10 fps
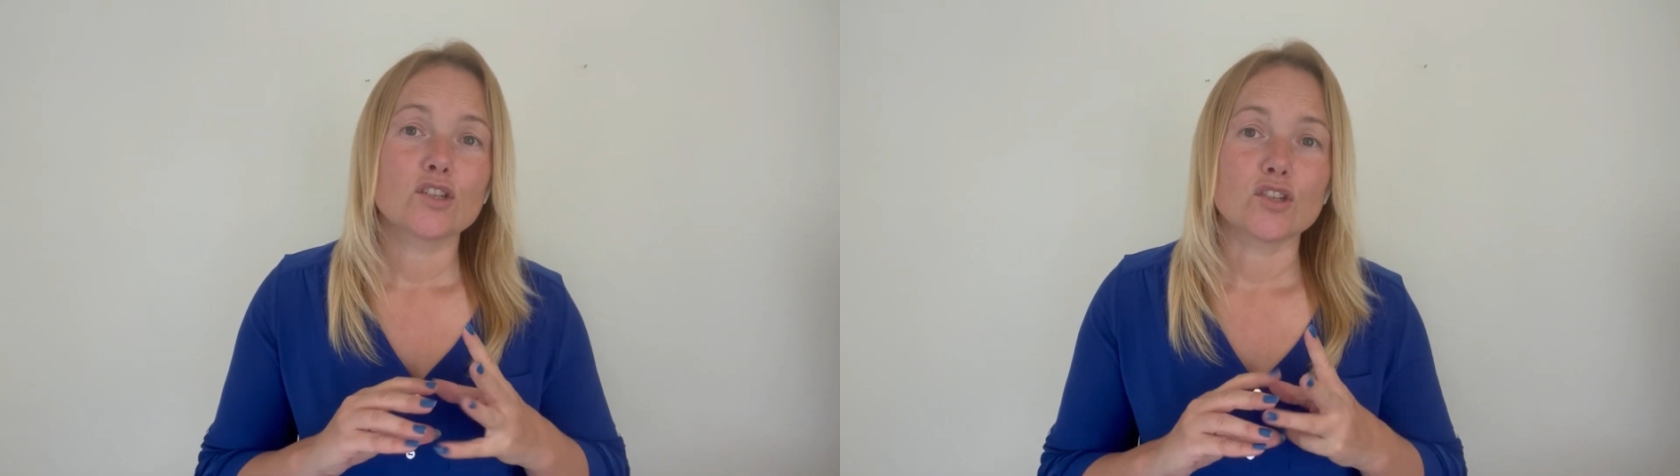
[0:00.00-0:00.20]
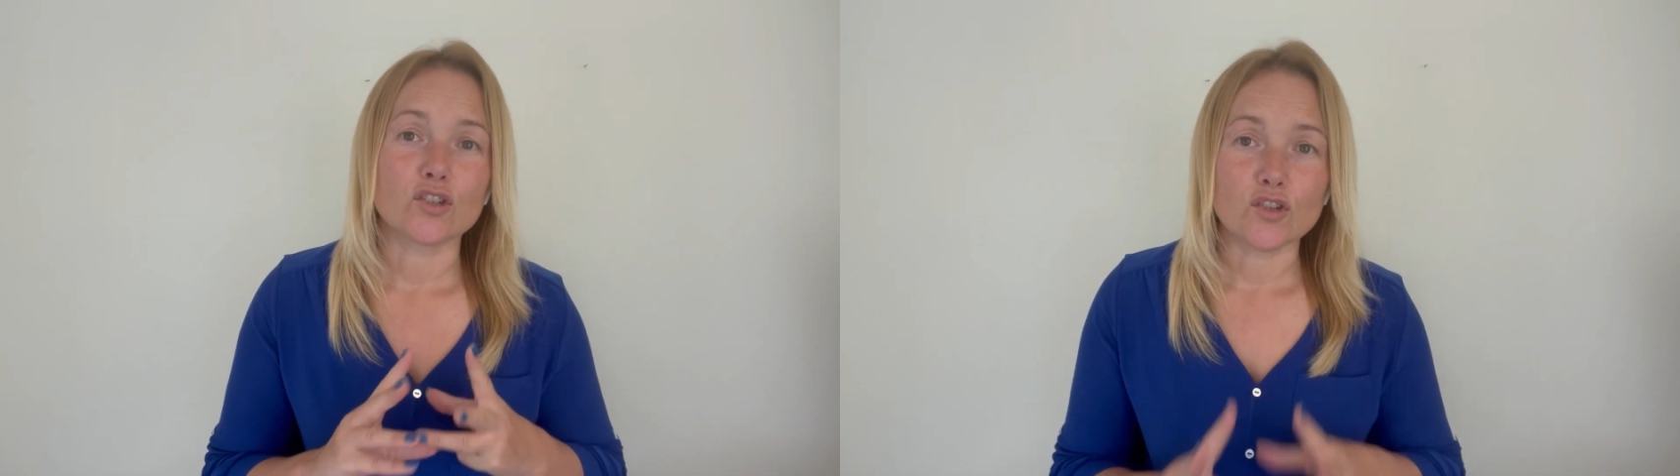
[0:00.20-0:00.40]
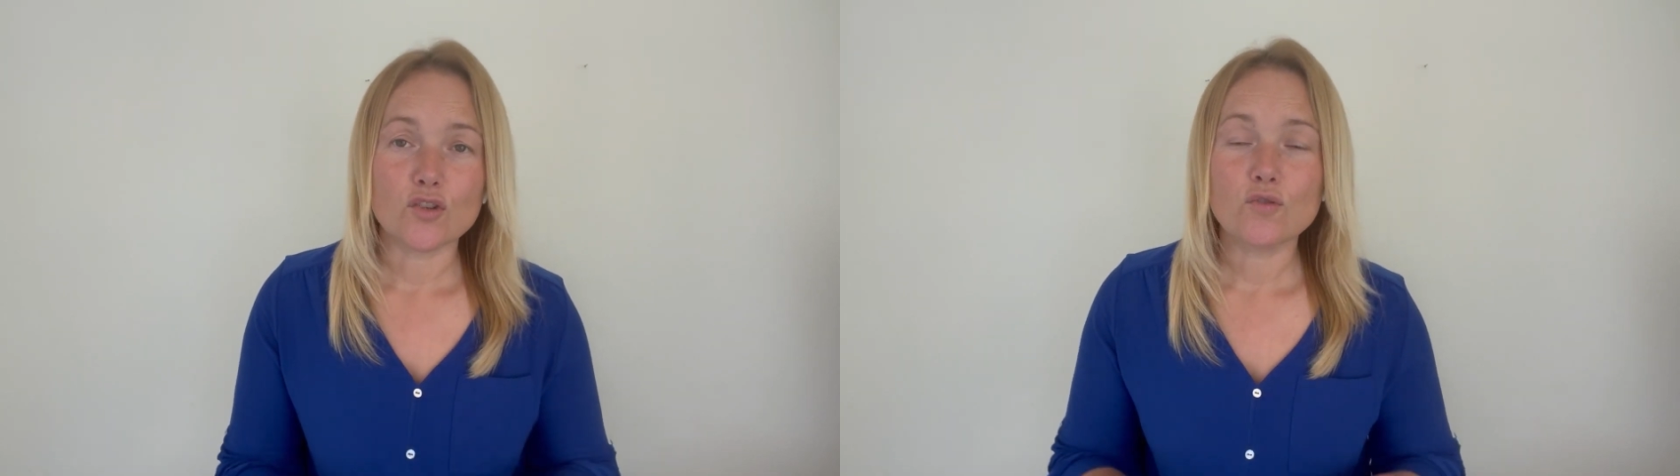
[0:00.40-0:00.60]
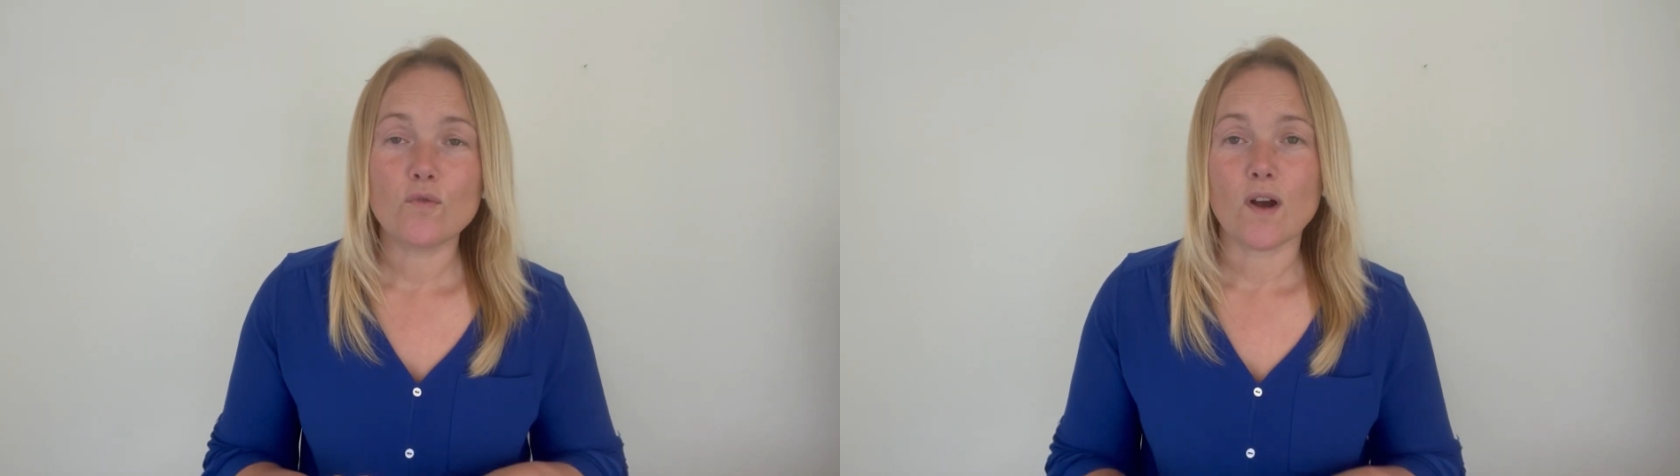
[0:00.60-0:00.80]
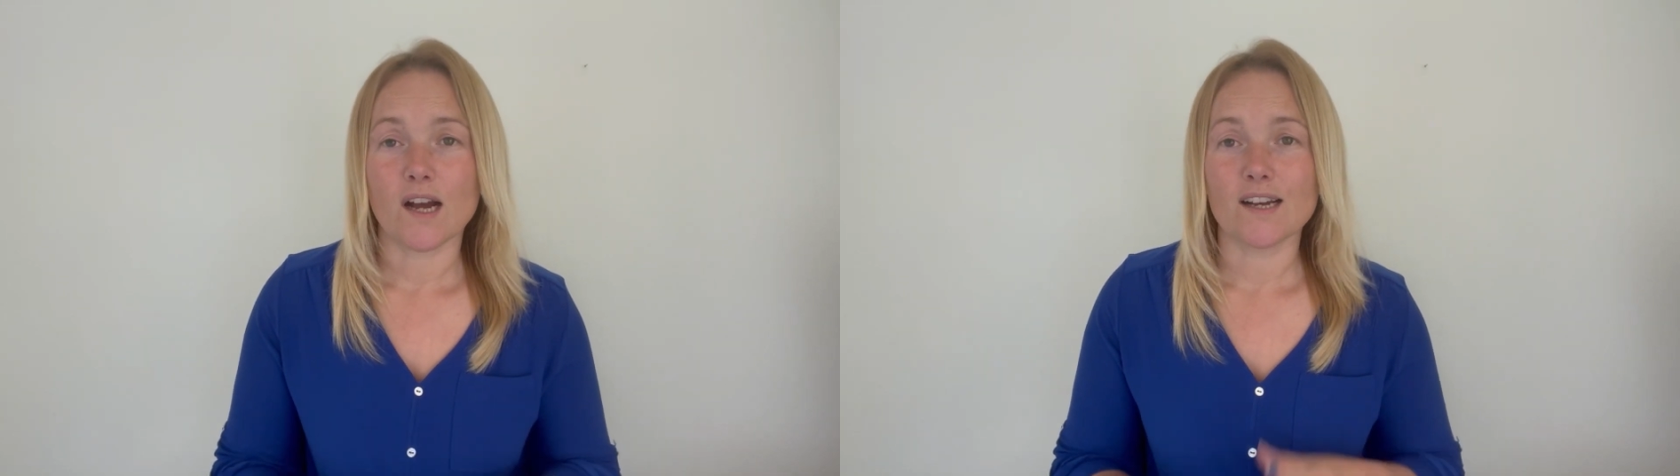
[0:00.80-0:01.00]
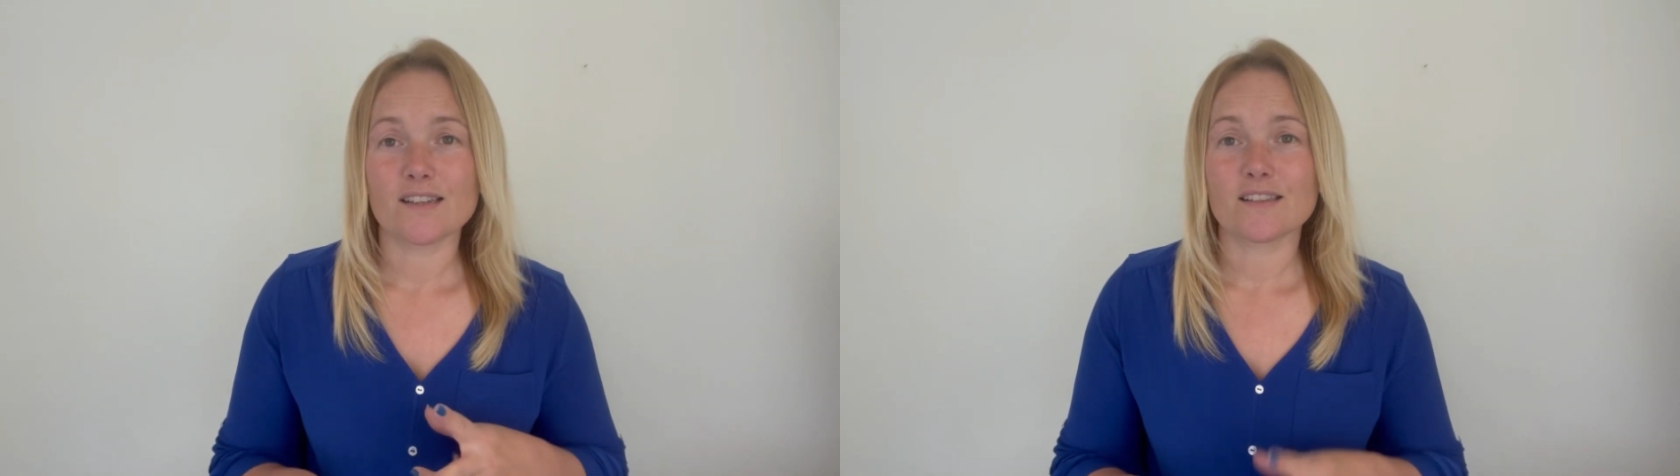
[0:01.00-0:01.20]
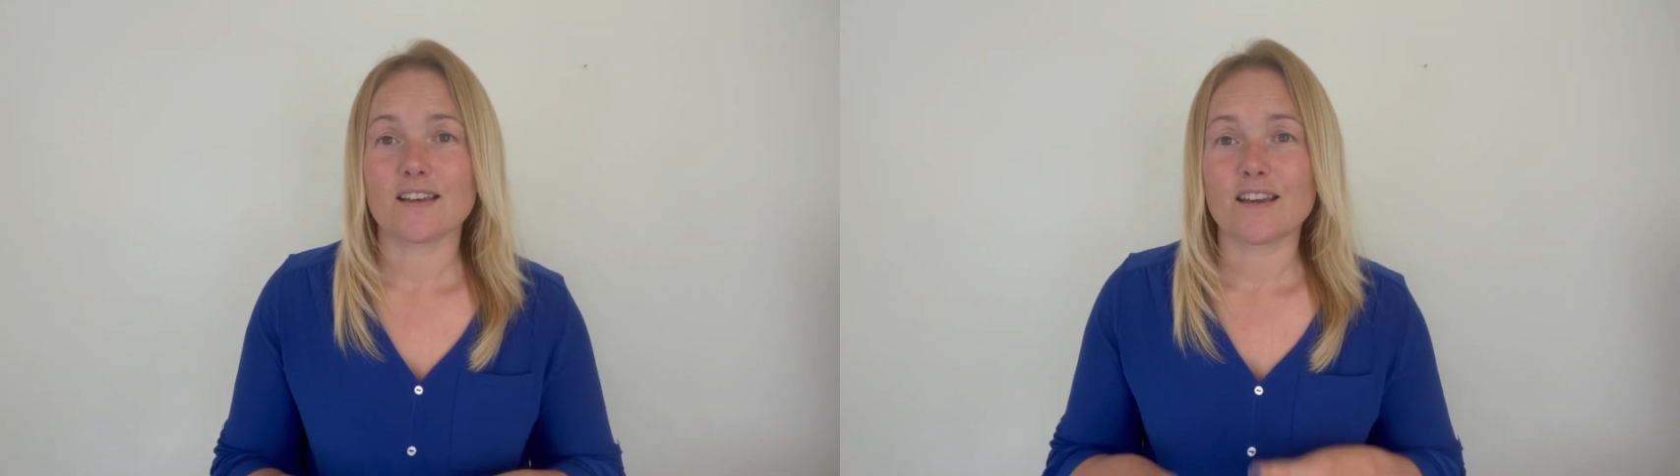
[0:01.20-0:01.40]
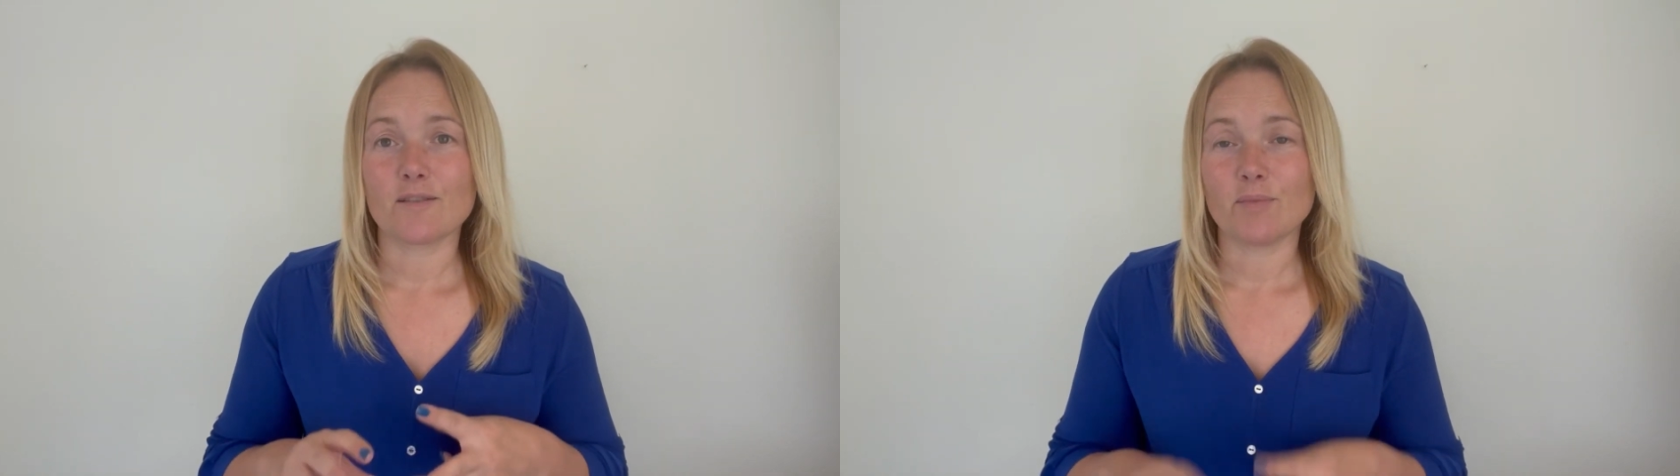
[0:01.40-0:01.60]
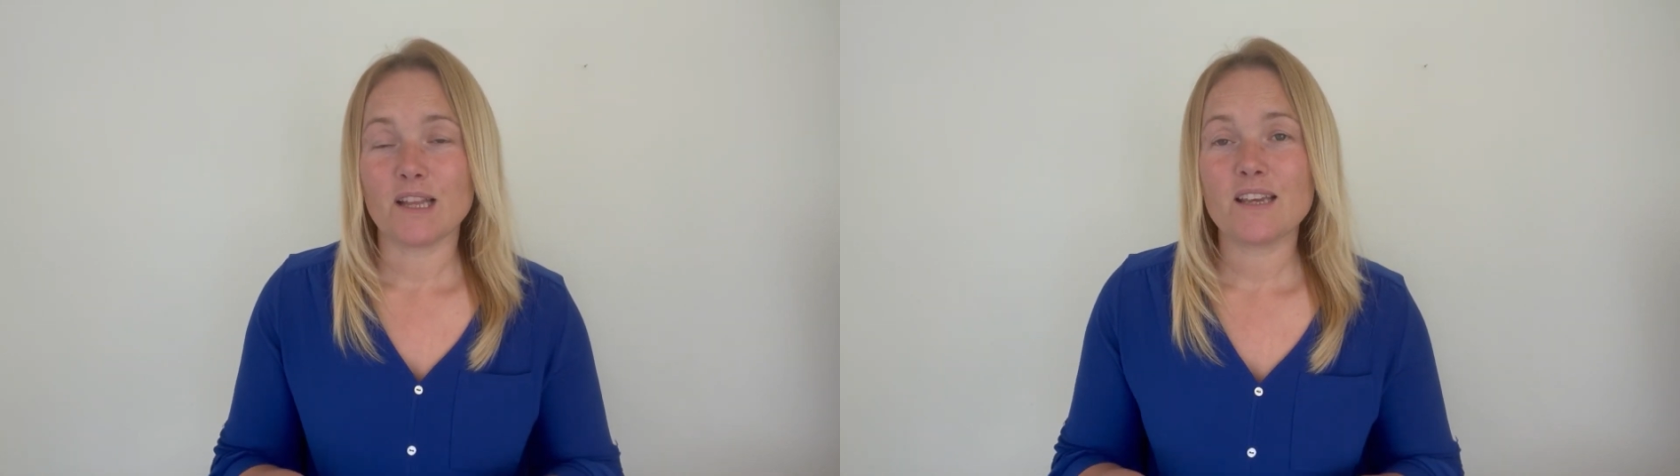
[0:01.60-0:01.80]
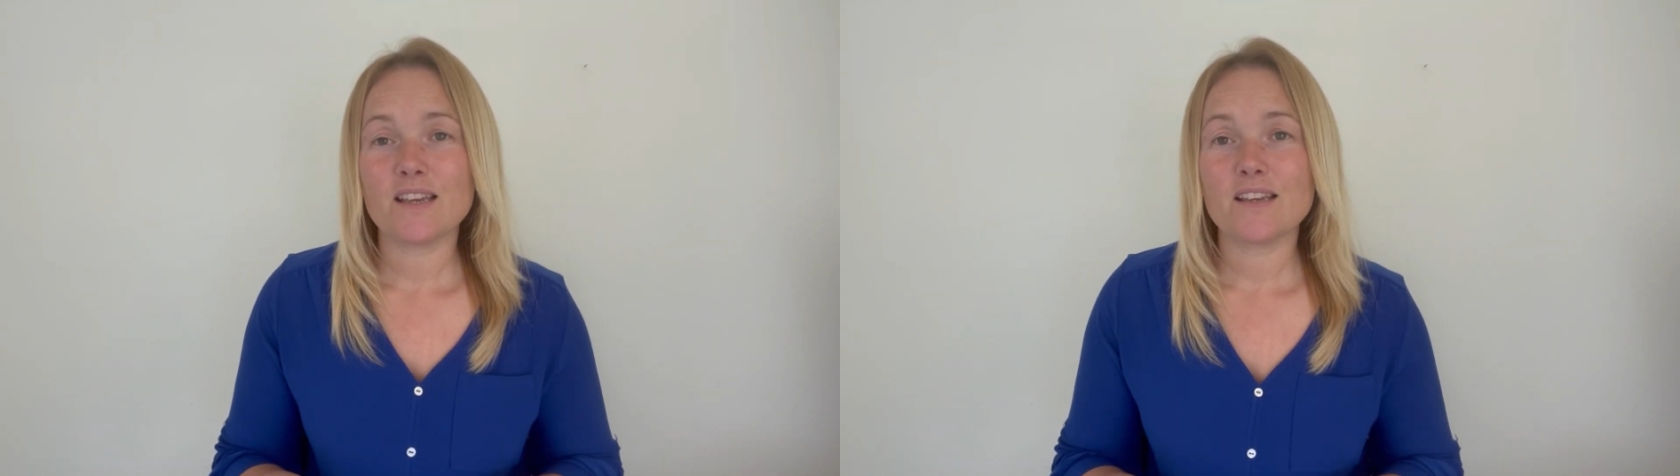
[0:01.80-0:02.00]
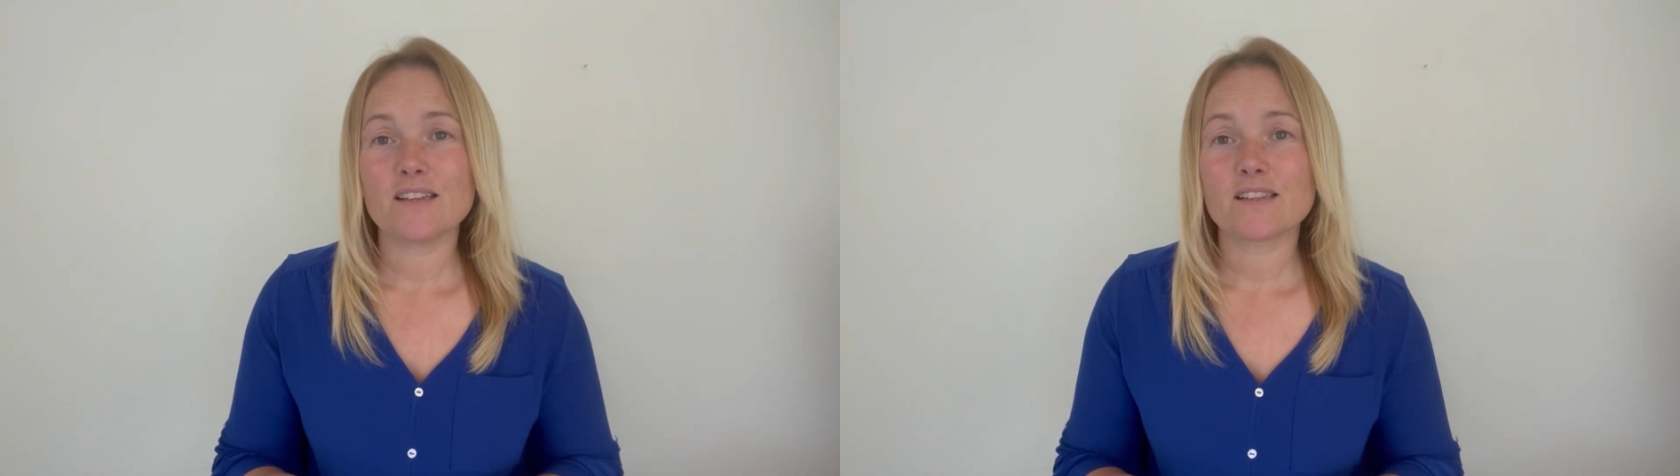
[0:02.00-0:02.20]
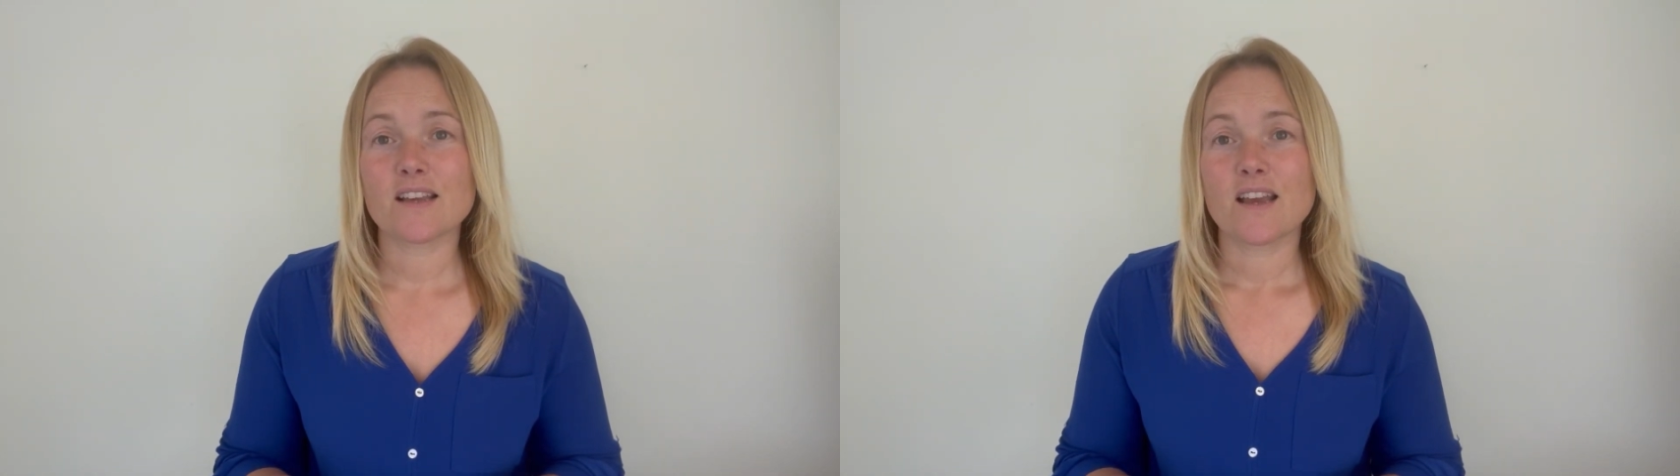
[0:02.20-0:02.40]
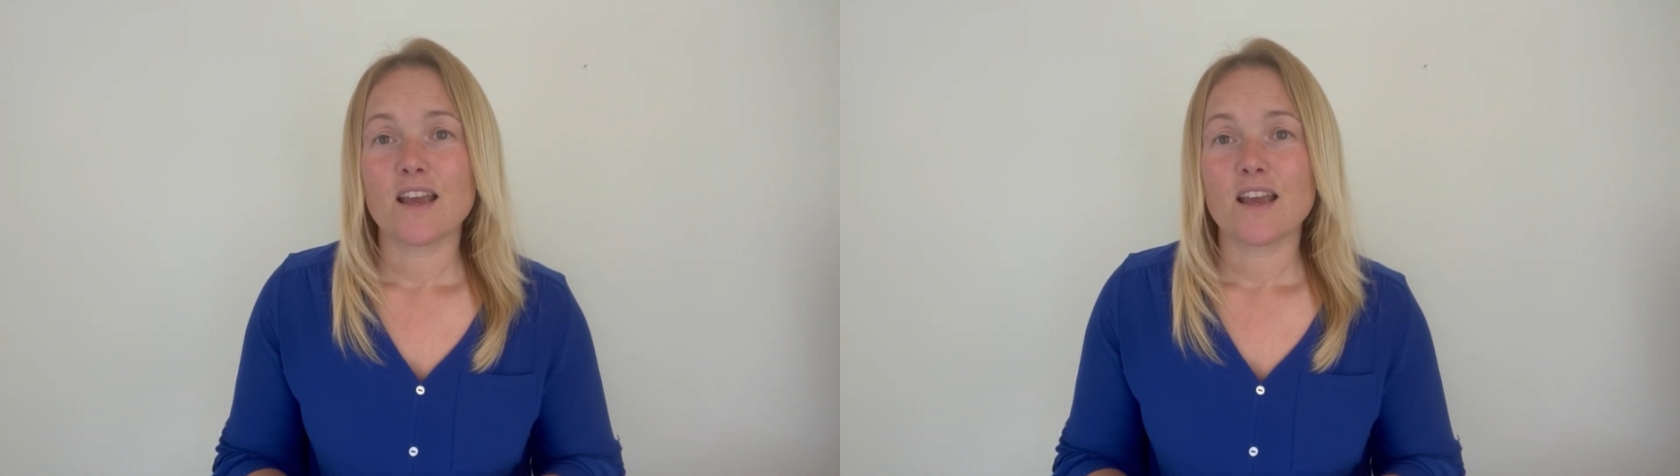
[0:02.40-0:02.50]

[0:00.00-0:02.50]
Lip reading: to do as they please.